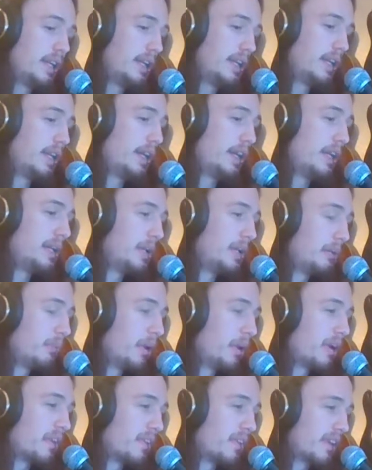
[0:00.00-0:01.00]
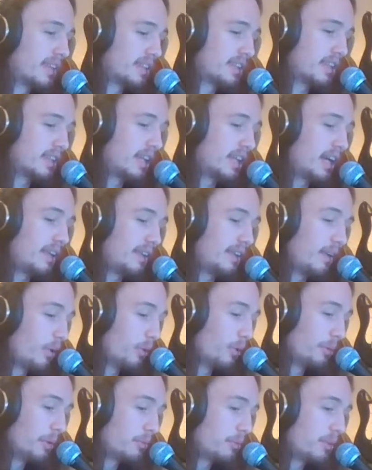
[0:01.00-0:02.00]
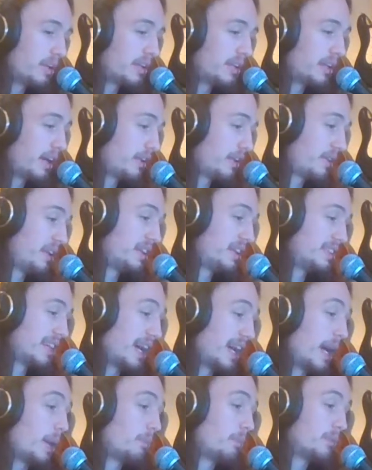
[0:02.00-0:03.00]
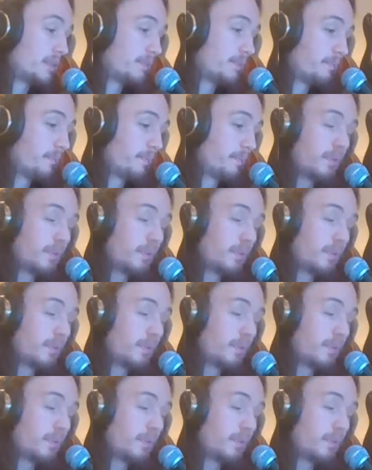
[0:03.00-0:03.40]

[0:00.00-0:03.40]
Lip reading: D, D minor, things like that. They'll all be written down in tabs.